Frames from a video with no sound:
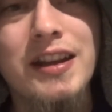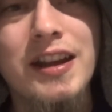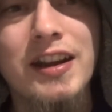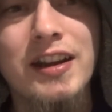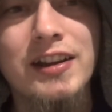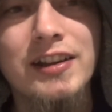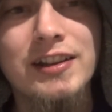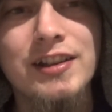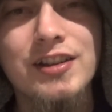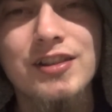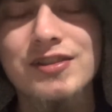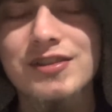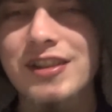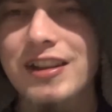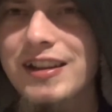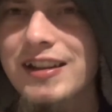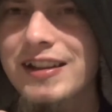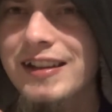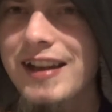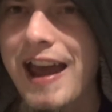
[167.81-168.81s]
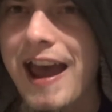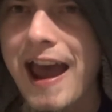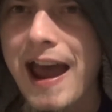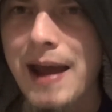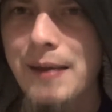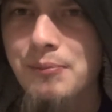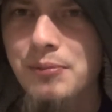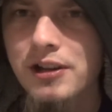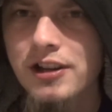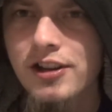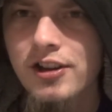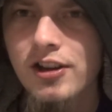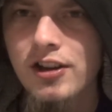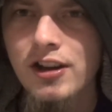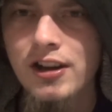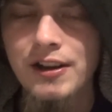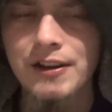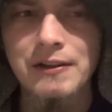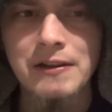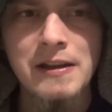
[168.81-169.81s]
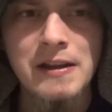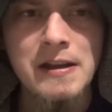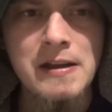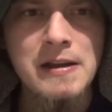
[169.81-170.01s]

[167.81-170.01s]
characters like an apricot,